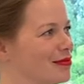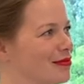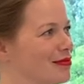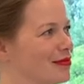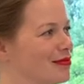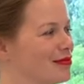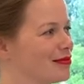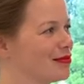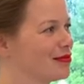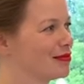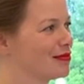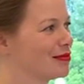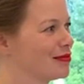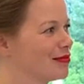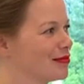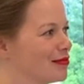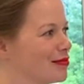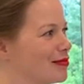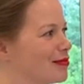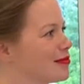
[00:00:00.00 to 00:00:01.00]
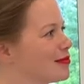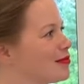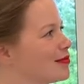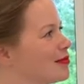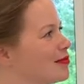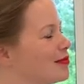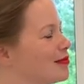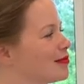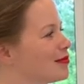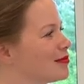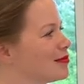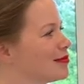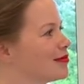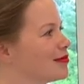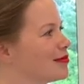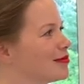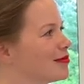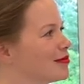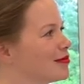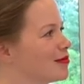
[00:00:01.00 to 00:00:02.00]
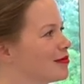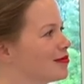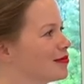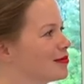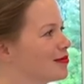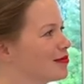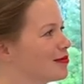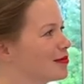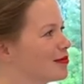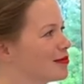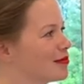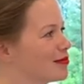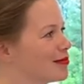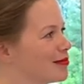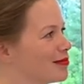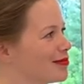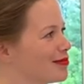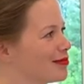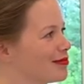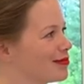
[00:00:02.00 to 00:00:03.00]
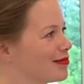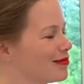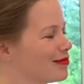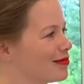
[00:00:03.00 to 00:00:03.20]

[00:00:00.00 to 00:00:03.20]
No words are spoken by the person on screen.